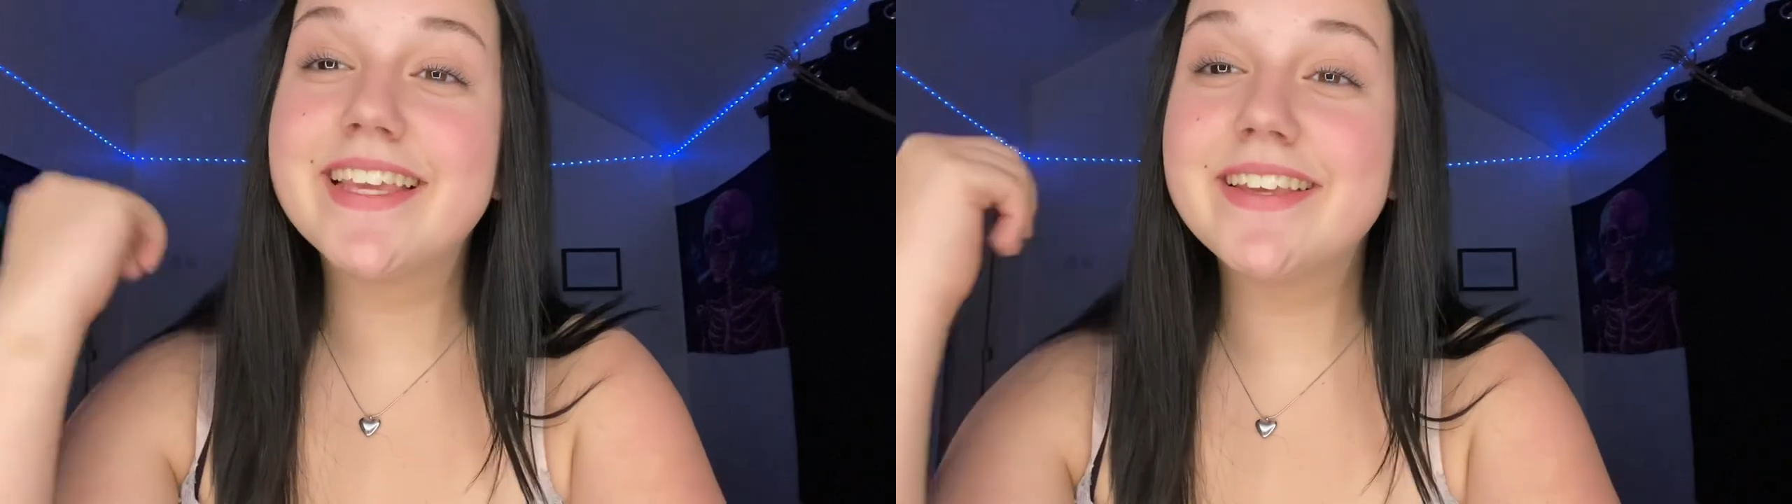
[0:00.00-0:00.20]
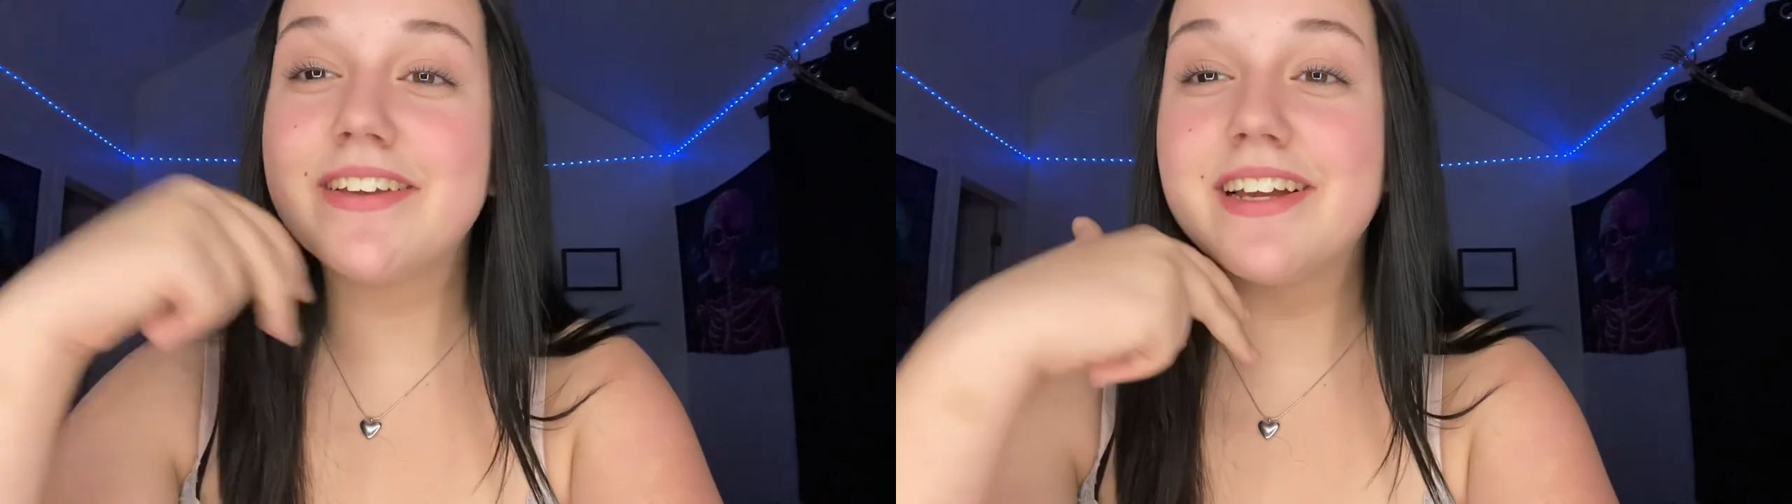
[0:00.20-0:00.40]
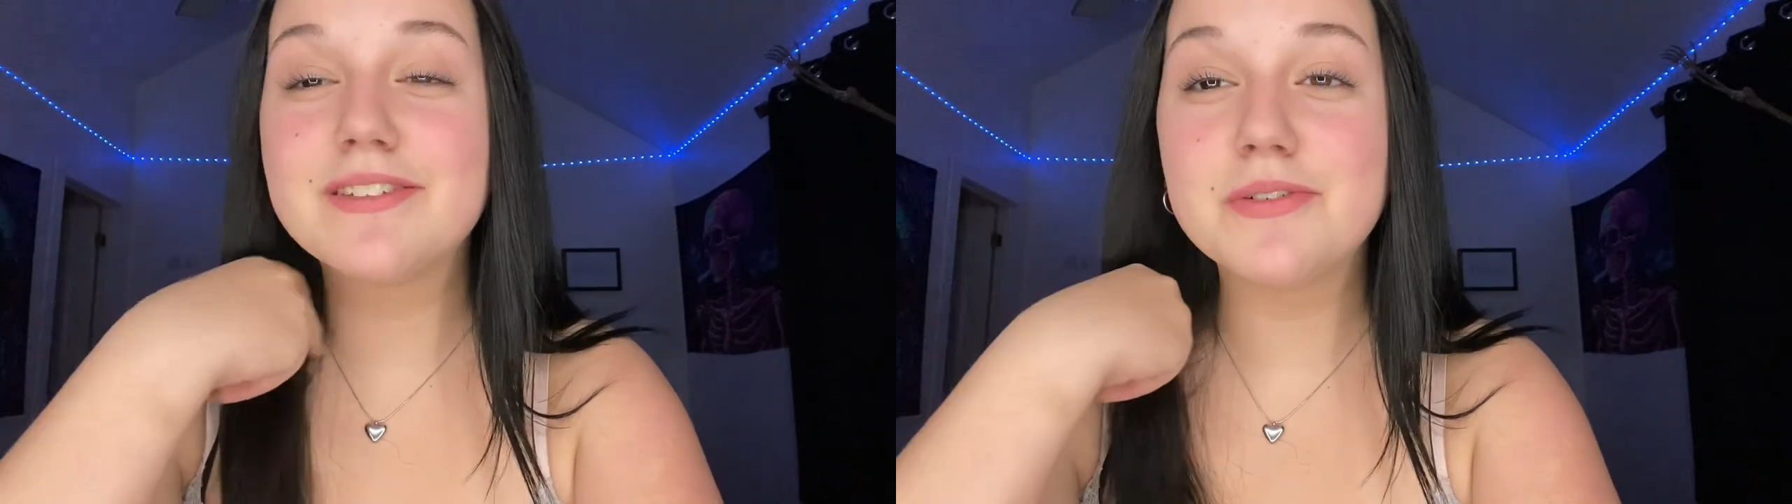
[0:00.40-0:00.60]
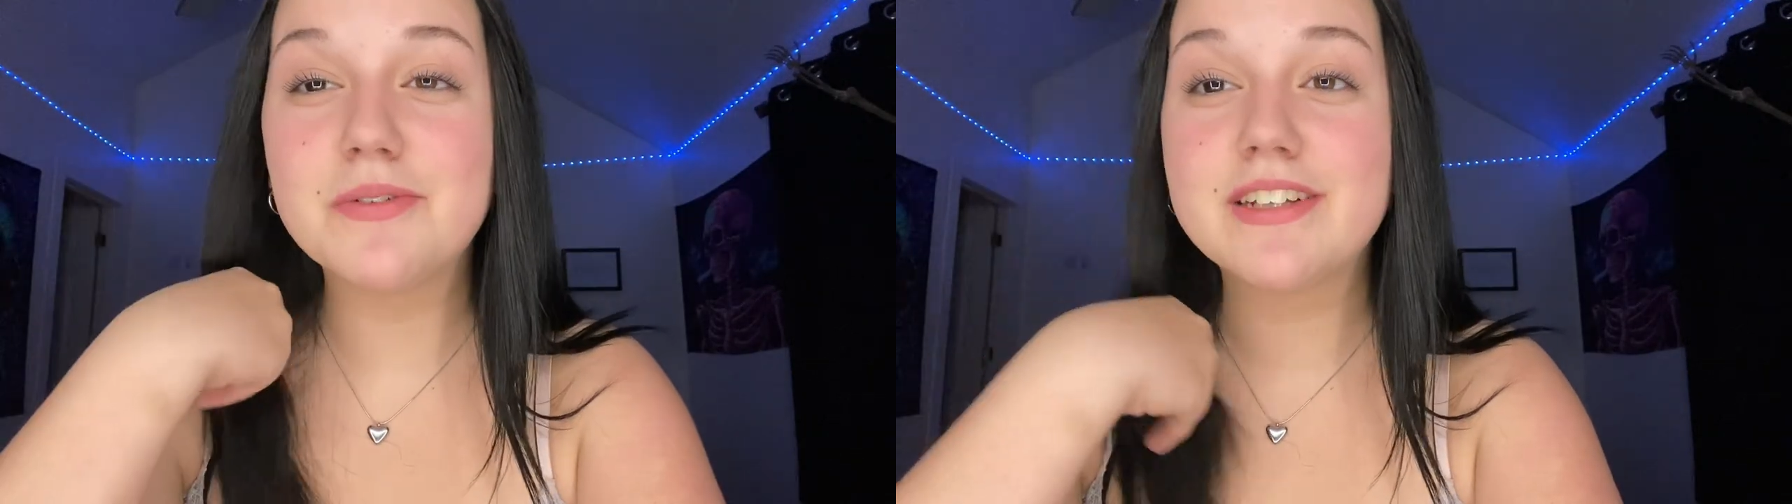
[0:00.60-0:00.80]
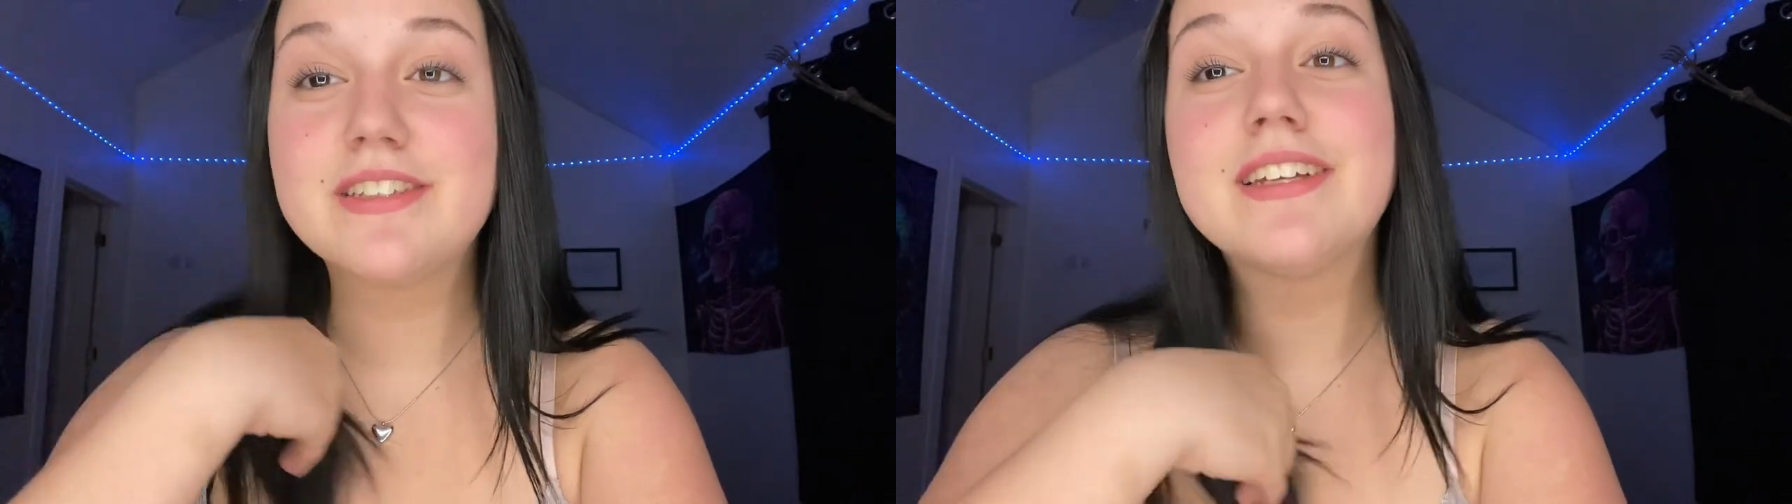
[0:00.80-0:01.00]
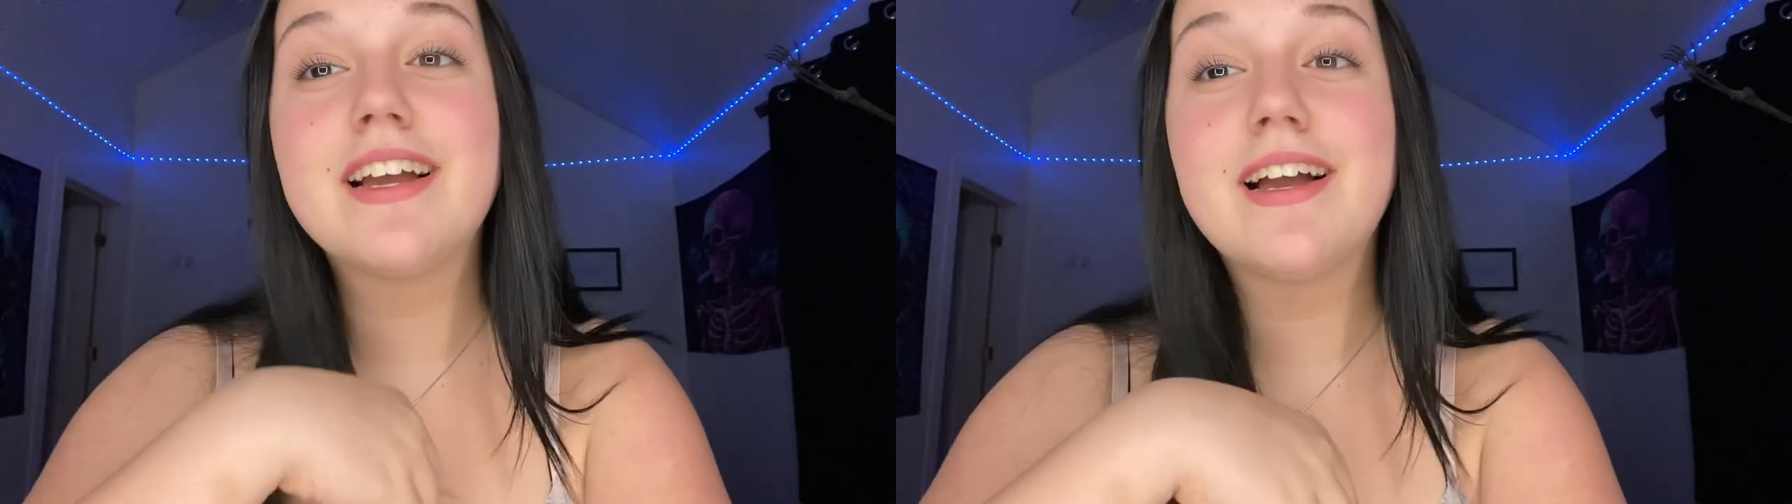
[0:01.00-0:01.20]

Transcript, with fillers: thank you guys for watching.